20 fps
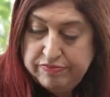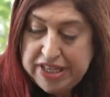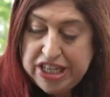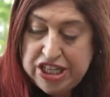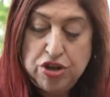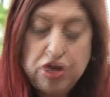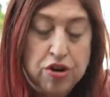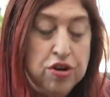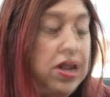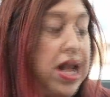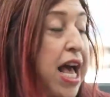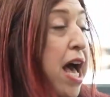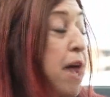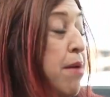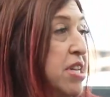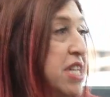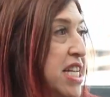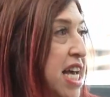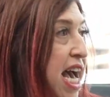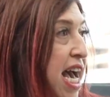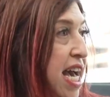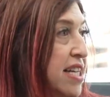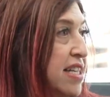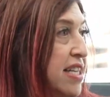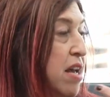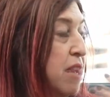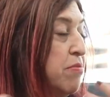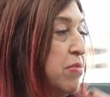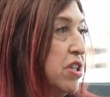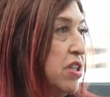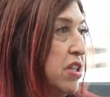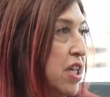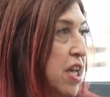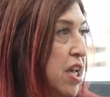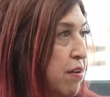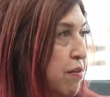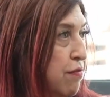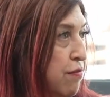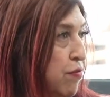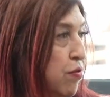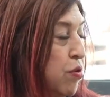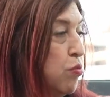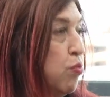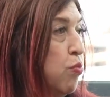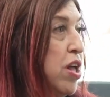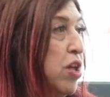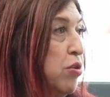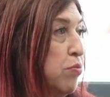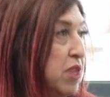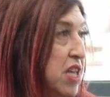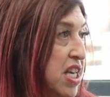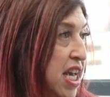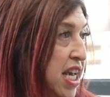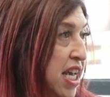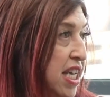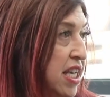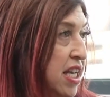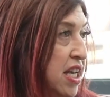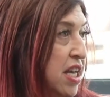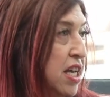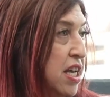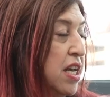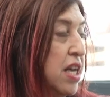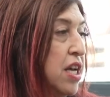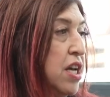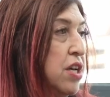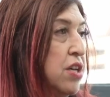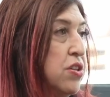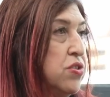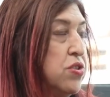internal habitat chemically for well-being yeah